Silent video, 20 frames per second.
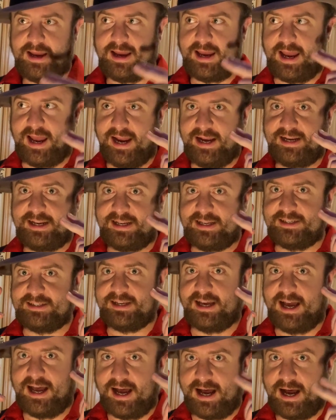and his
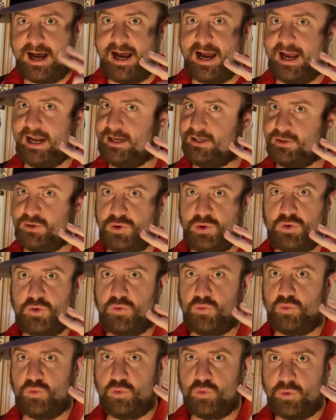eyes look
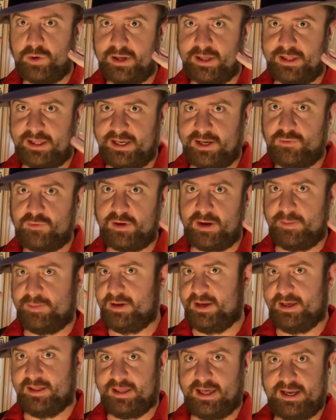really
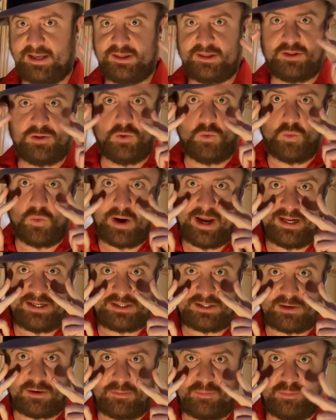creepy. Like, the
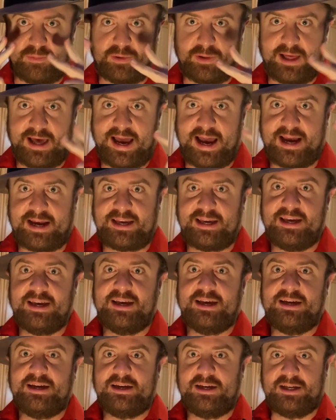whites are black,
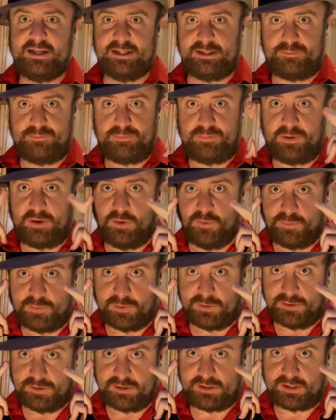his
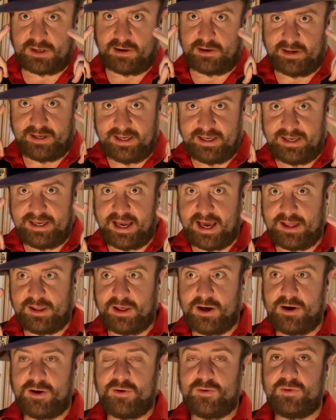pupils are
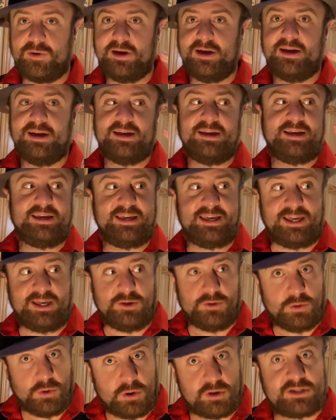yellow, he
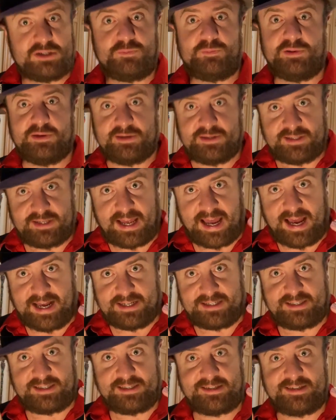looks
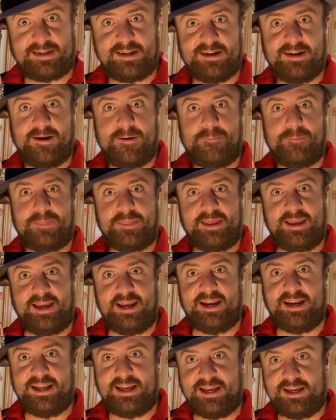possessed.
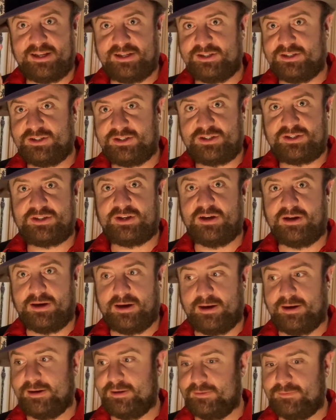It is
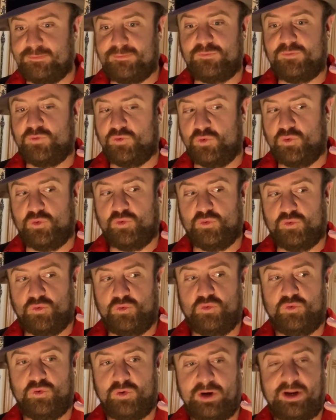a
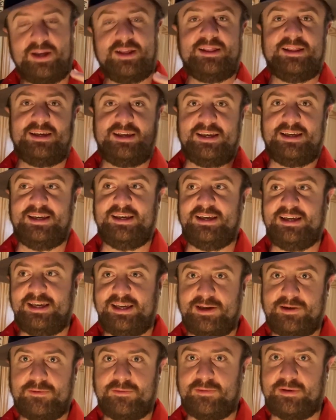really
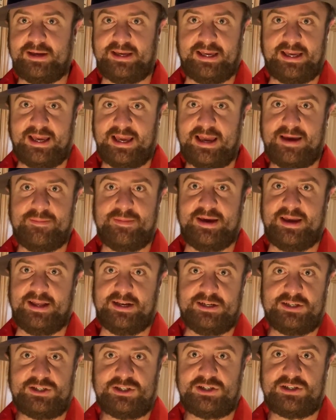eerie
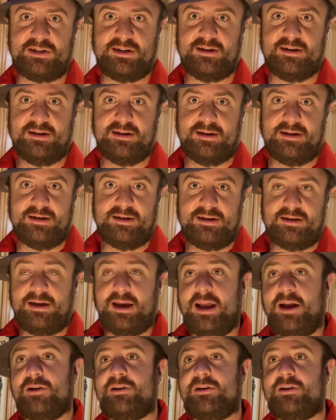image. Air